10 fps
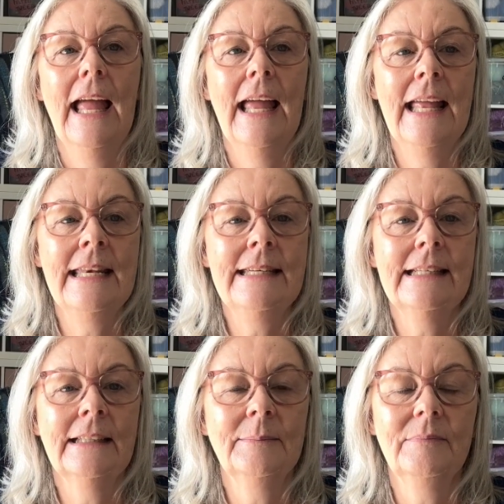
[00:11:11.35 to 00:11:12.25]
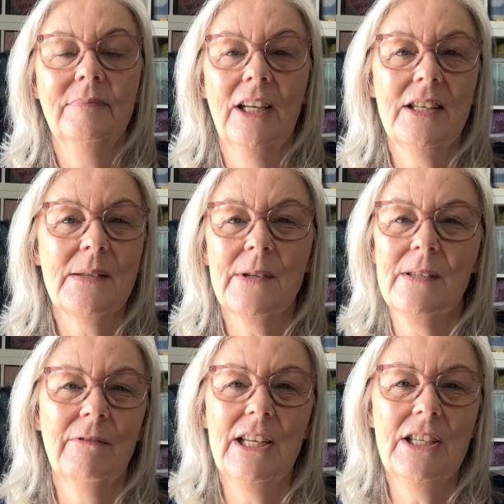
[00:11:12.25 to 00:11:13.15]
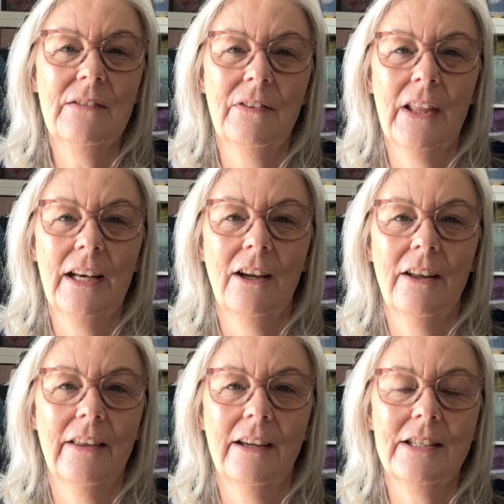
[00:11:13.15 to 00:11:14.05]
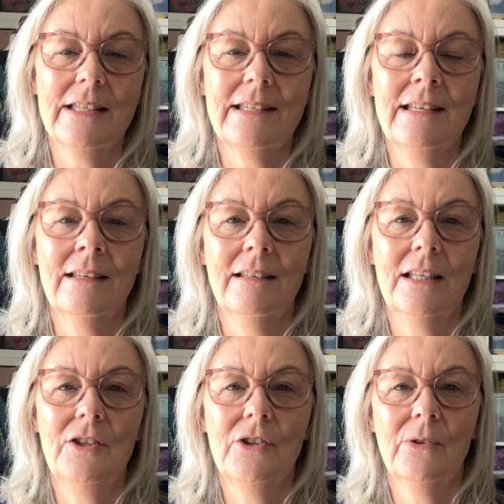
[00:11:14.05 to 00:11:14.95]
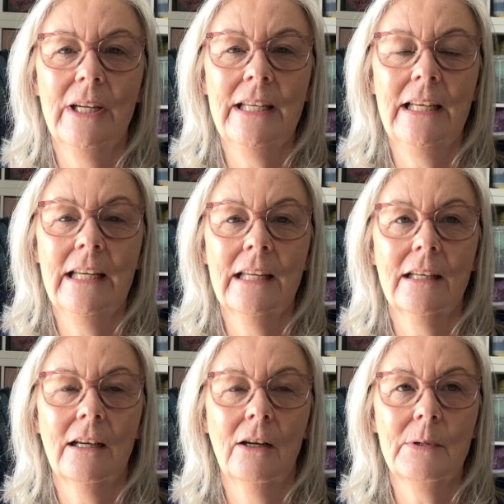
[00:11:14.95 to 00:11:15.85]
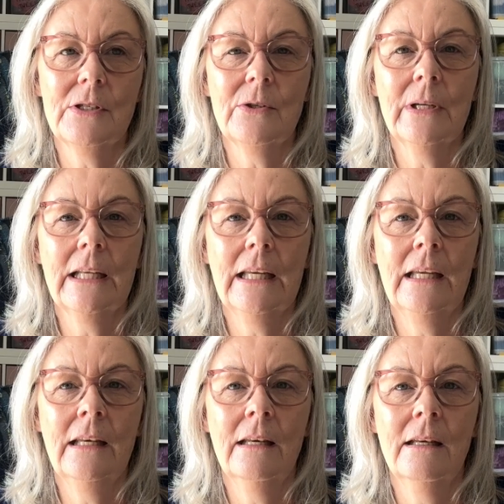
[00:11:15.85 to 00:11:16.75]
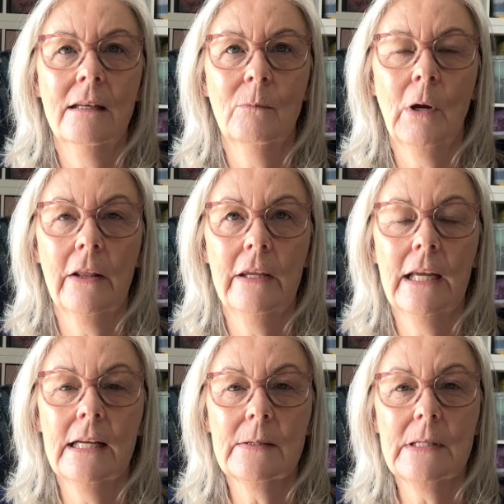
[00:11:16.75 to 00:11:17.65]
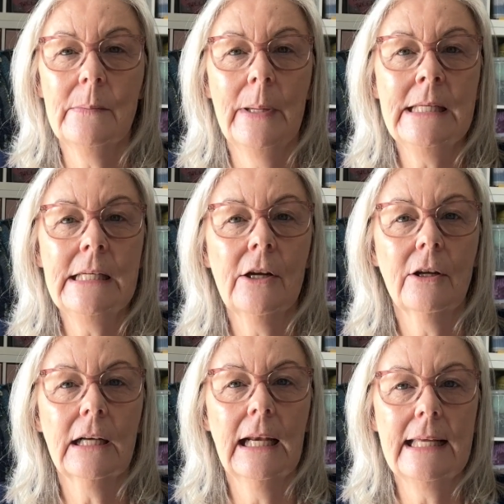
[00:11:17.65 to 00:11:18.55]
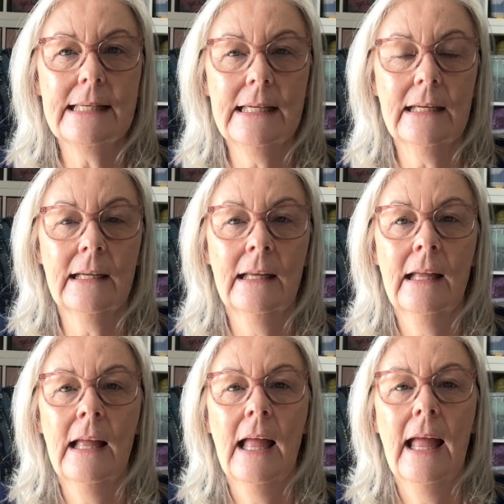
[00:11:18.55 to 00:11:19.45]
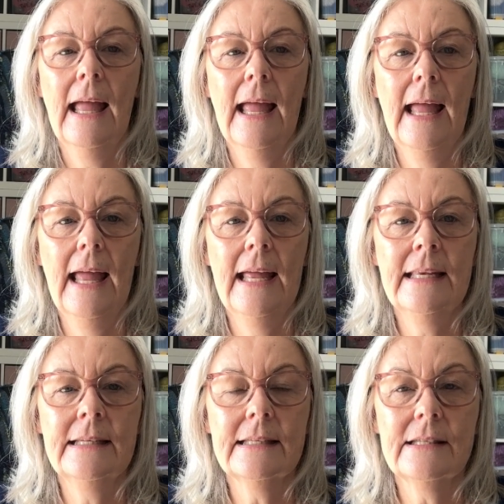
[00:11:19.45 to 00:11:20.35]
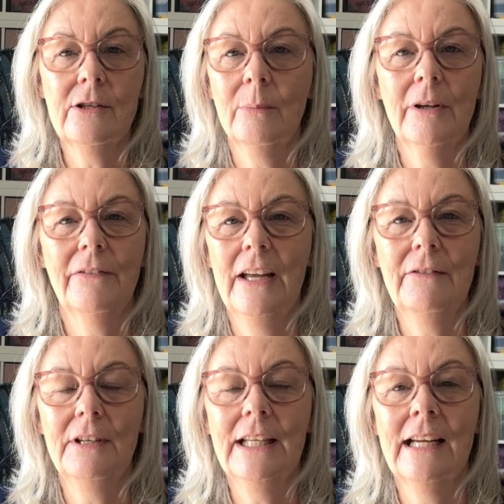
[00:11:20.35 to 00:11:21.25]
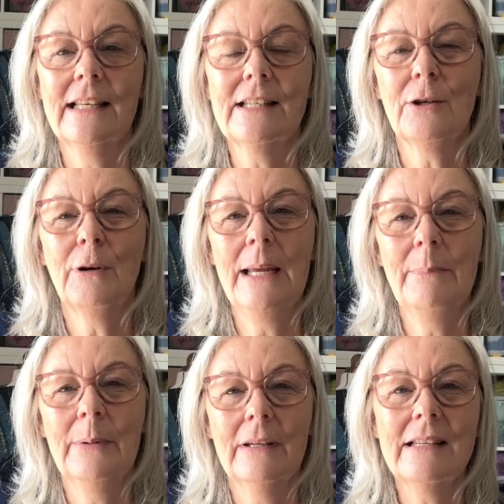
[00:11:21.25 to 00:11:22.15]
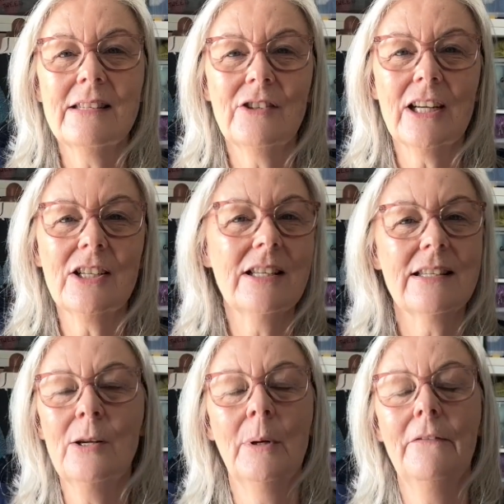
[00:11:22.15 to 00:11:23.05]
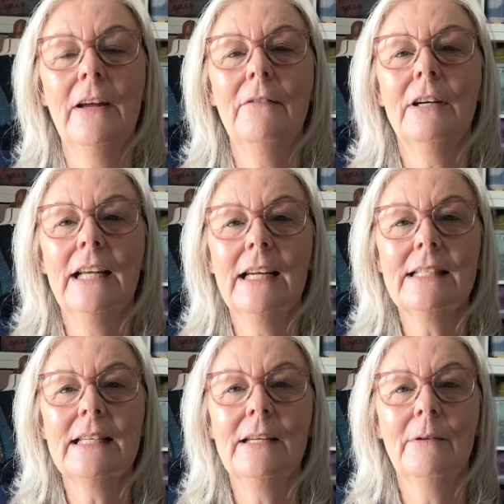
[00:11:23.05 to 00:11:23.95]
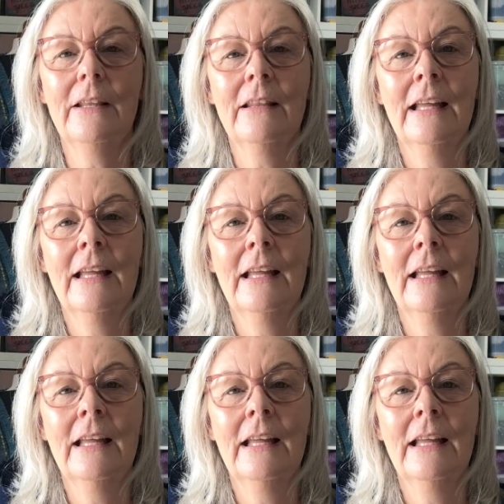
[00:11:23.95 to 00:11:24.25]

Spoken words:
And I just wasn't reaching for that either. I just didn't enjoy knitting it. I was doing it in, one of the yarns was a Bendigo Classic, and it's not my favourite yarn. It's a crepe construction. It's not my favourite yarn to knit with.